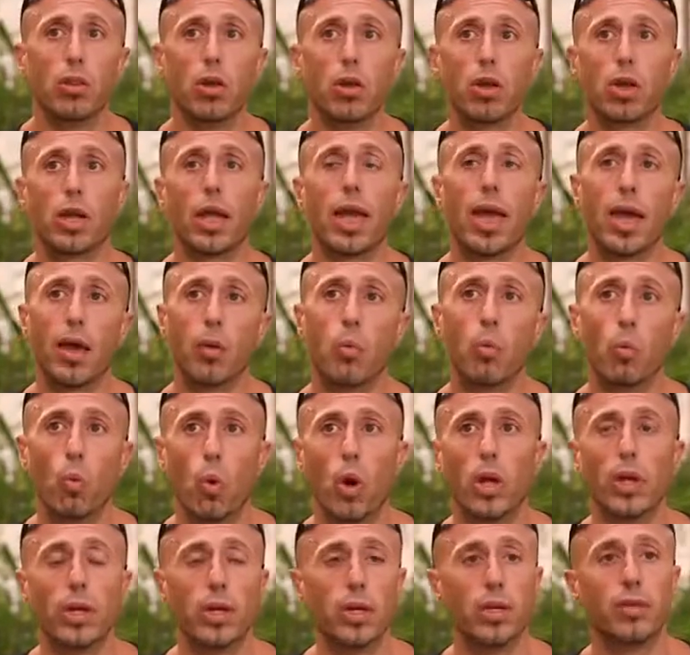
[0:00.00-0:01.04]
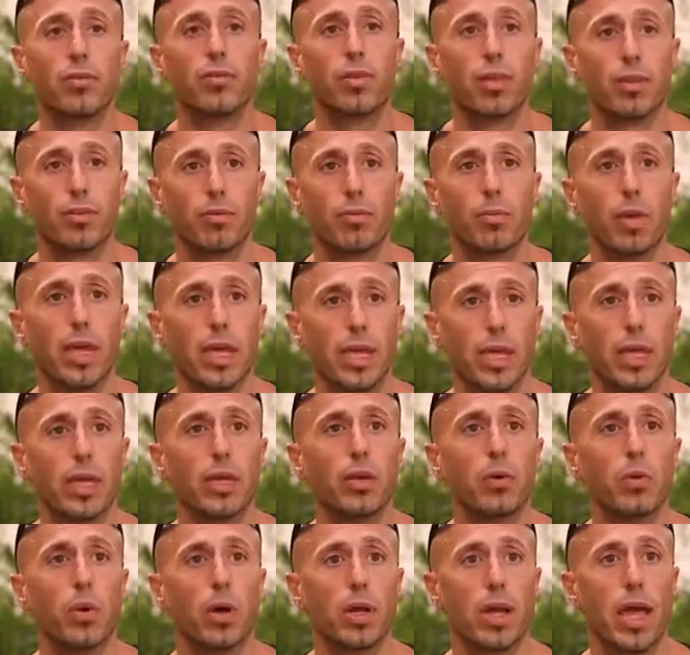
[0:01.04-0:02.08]
look at what it is that's
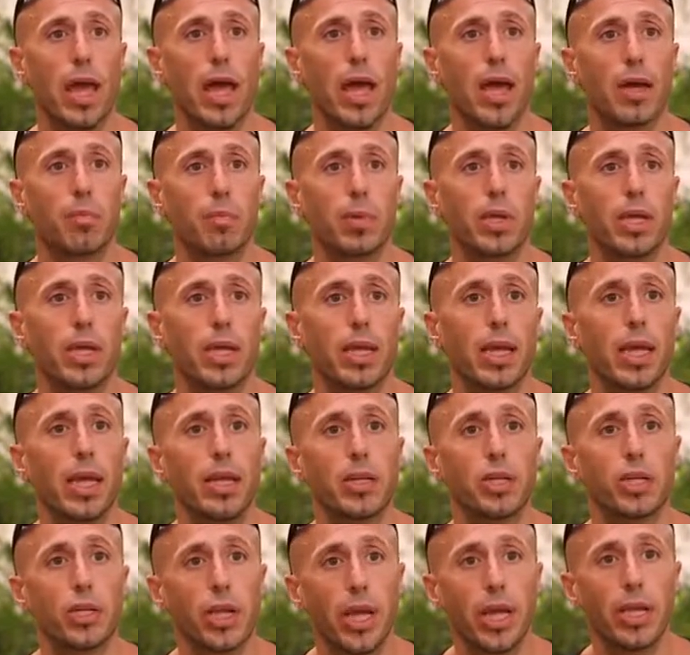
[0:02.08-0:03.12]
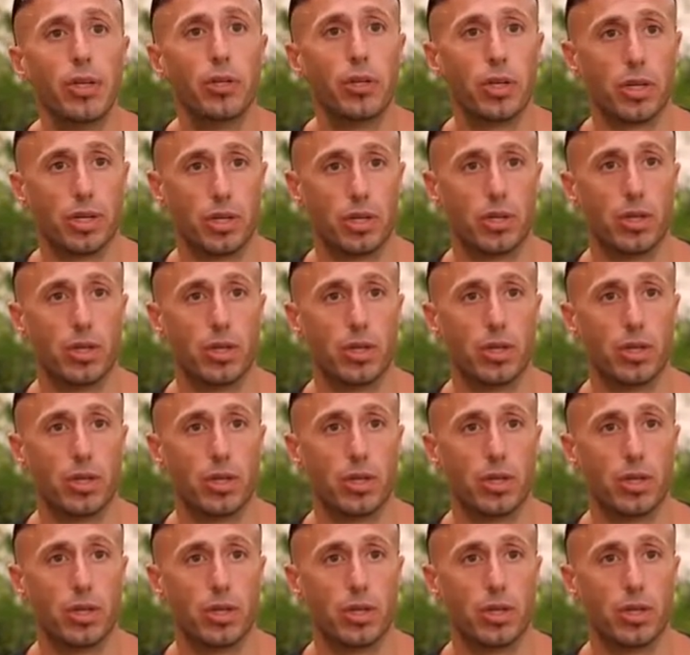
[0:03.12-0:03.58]
making you unhappy and change it.